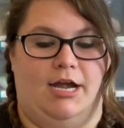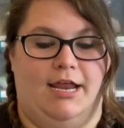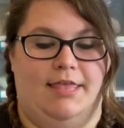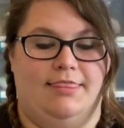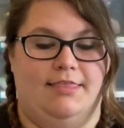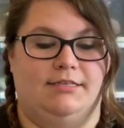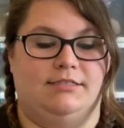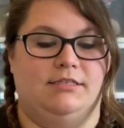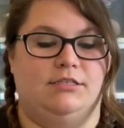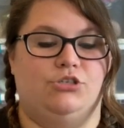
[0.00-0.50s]

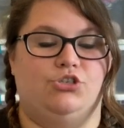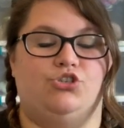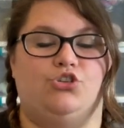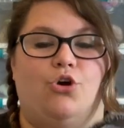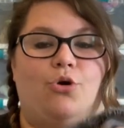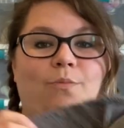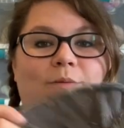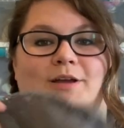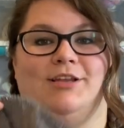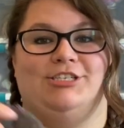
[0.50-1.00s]
And this is
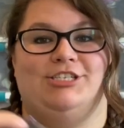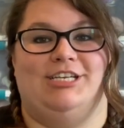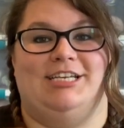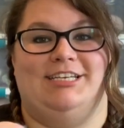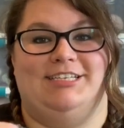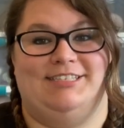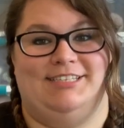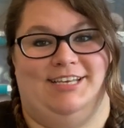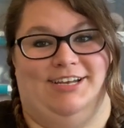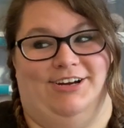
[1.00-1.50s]
so much
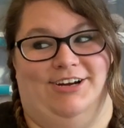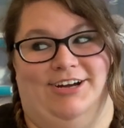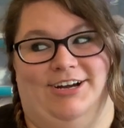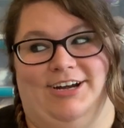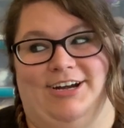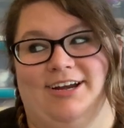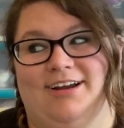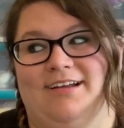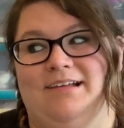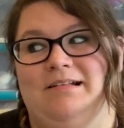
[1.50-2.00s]

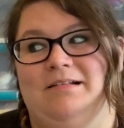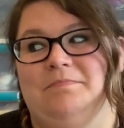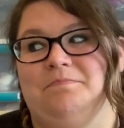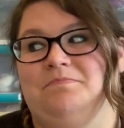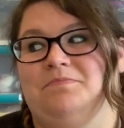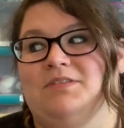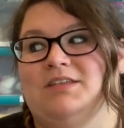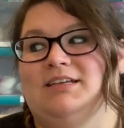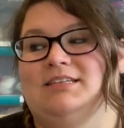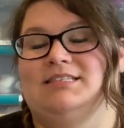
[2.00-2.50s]
easier
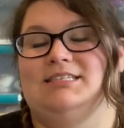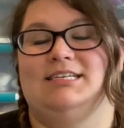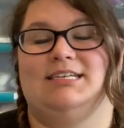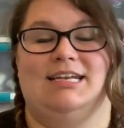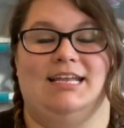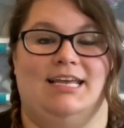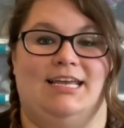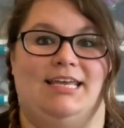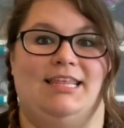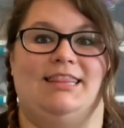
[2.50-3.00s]
to
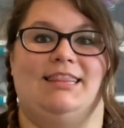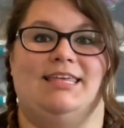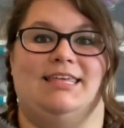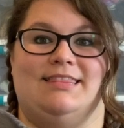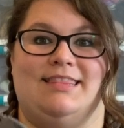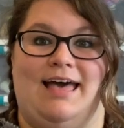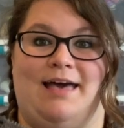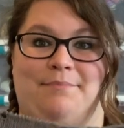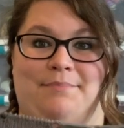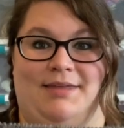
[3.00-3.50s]
knit
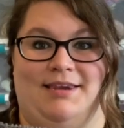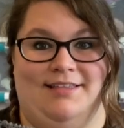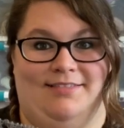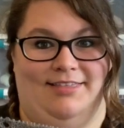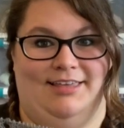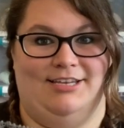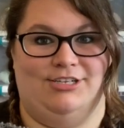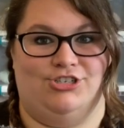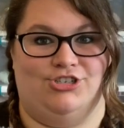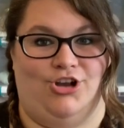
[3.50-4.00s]
than that beaded
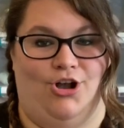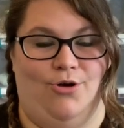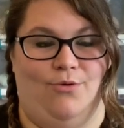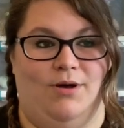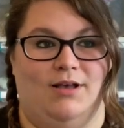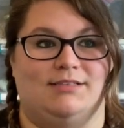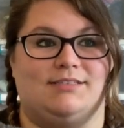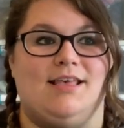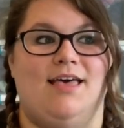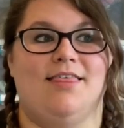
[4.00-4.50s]
lace shawl
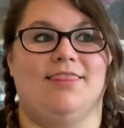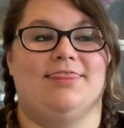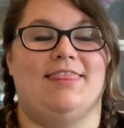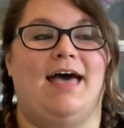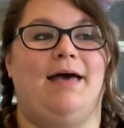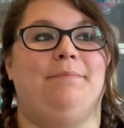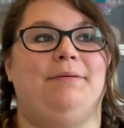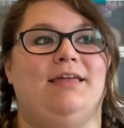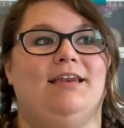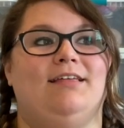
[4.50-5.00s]
was.
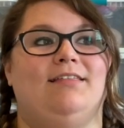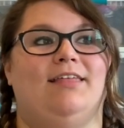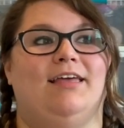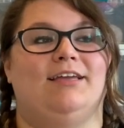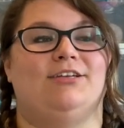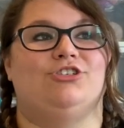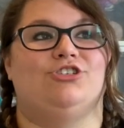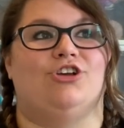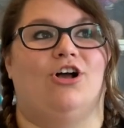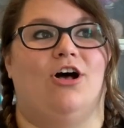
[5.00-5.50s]
That beaded
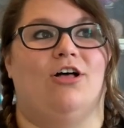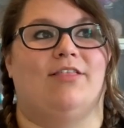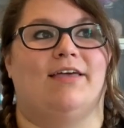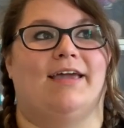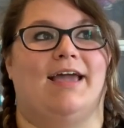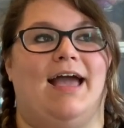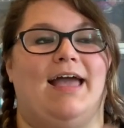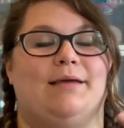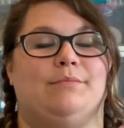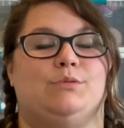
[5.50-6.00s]
lace shawl,
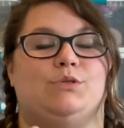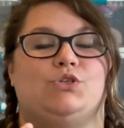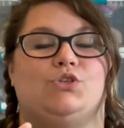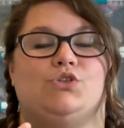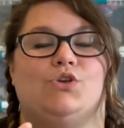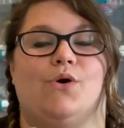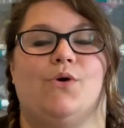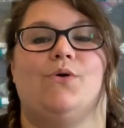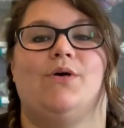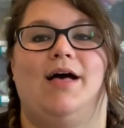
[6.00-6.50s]
like, I am
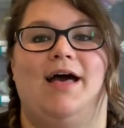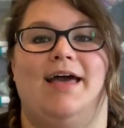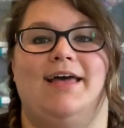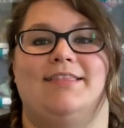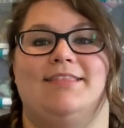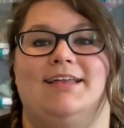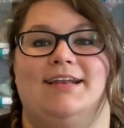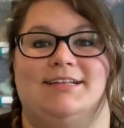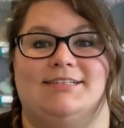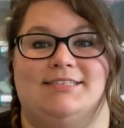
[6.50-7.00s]
so
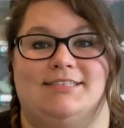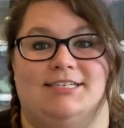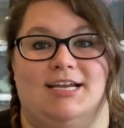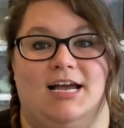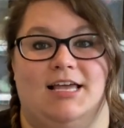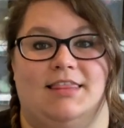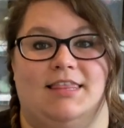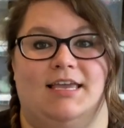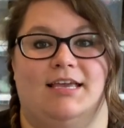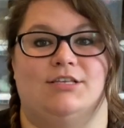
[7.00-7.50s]
glad that it's
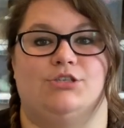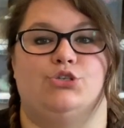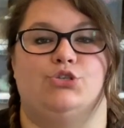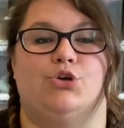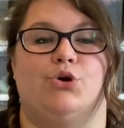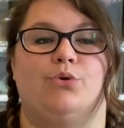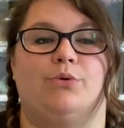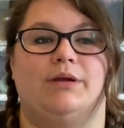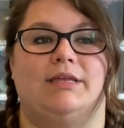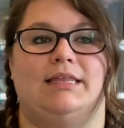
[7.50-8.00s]
done, like,
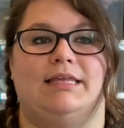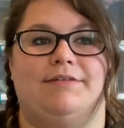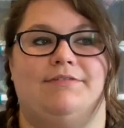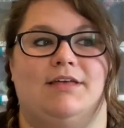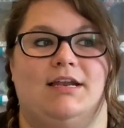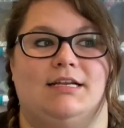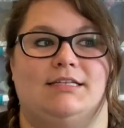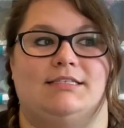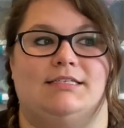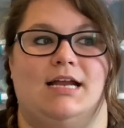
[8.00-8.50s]
so relieved
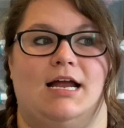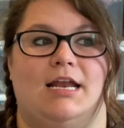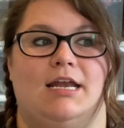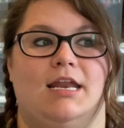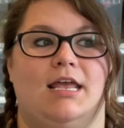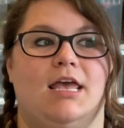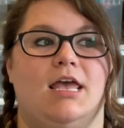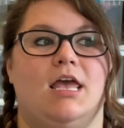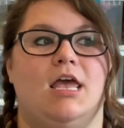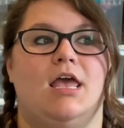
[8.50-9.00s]
that it's
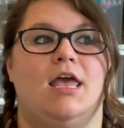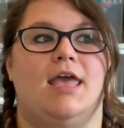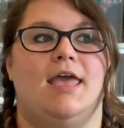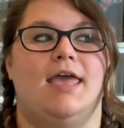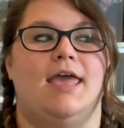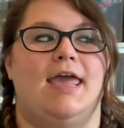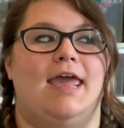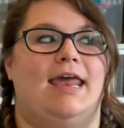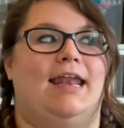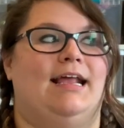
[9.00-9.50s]
done.
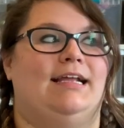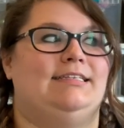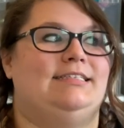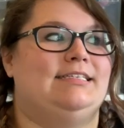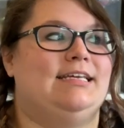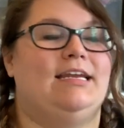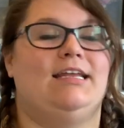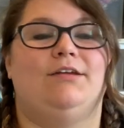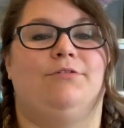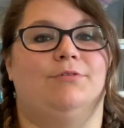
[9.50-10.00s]
And I
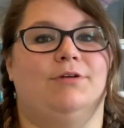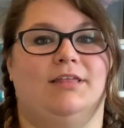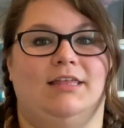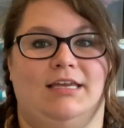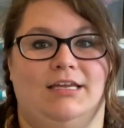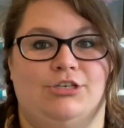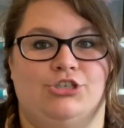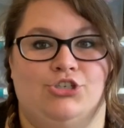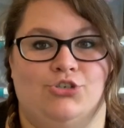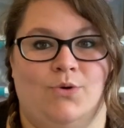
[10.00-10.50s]
didn't
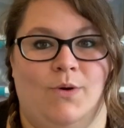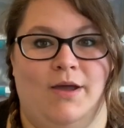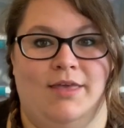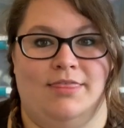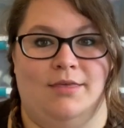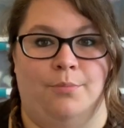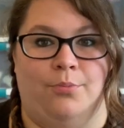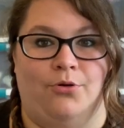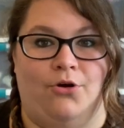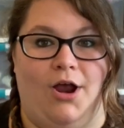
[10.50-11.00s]
really enjoy
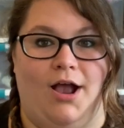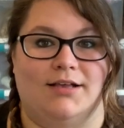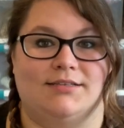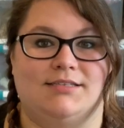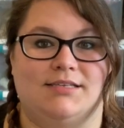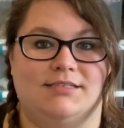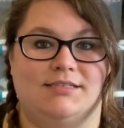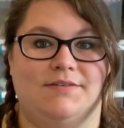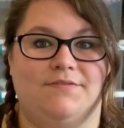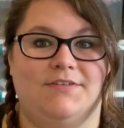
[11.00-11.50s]
the
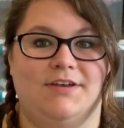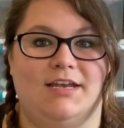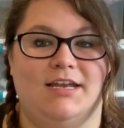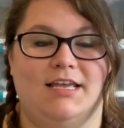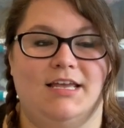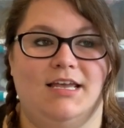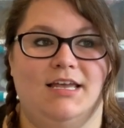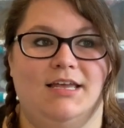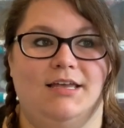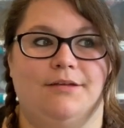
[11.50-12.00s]
process of
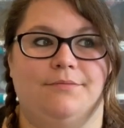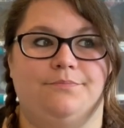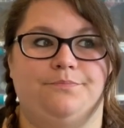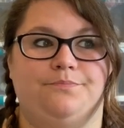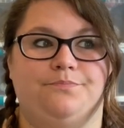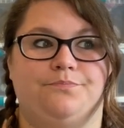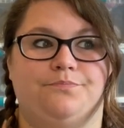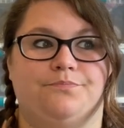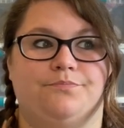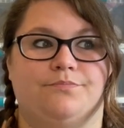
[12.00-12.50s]
knitting it.
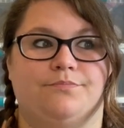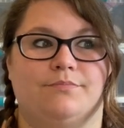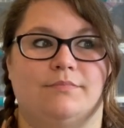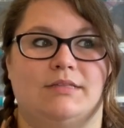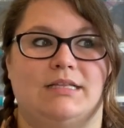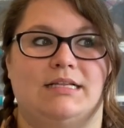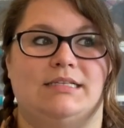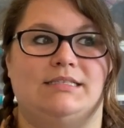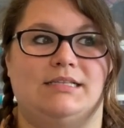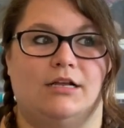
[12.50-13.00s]

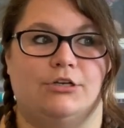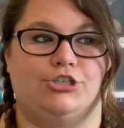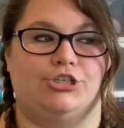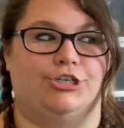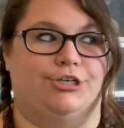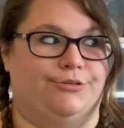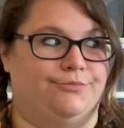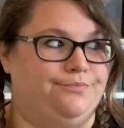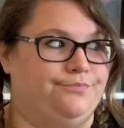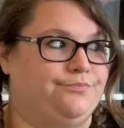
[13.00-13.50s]
That's not
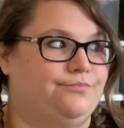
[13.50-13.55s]
true.